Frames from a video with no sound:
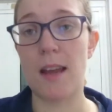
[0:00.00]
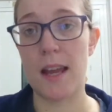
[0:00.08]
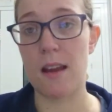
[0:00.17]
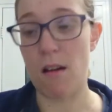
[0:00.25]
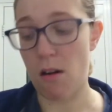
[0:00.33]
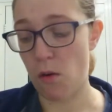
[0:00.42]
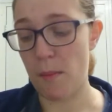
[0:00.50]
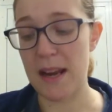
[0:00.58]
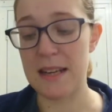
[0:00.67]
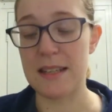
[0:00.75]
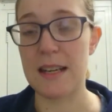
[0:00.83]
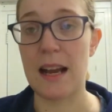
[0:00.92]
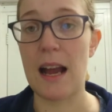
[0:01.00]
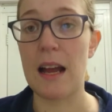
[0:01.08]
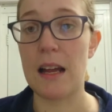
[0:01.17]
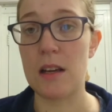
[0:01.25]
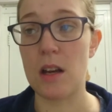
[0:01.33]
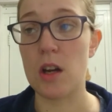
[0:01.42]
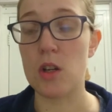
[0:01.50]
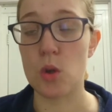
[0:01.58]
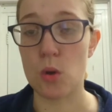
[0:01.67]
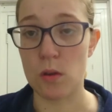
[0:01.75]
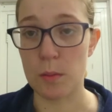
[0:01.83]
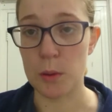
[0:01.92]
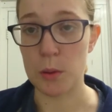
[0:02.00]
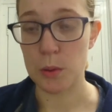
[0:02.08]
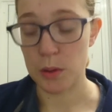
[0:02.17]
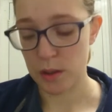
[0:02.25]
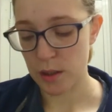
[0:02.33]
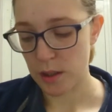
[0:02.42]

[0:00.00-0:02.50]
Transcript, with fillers: they are amazing and adorable.